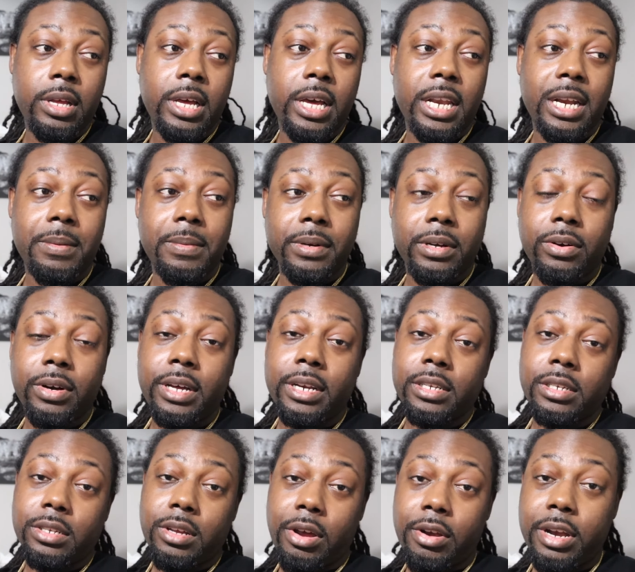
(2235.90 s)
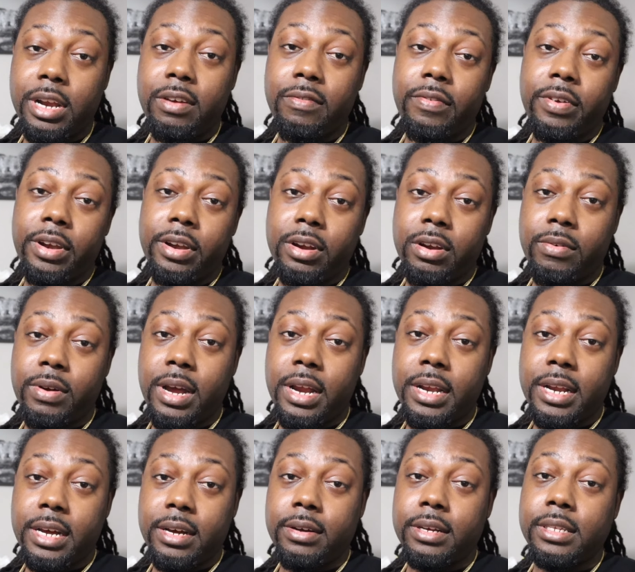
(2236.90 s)
And I'm going to go ahead and start on that video right
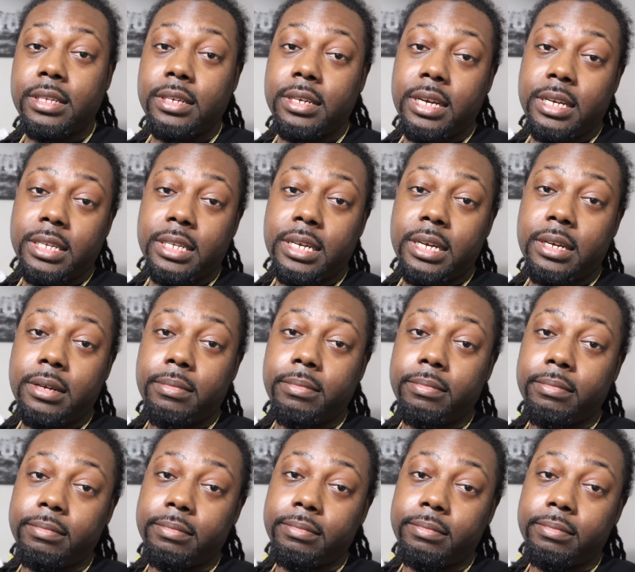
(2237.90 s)
now. Until next time.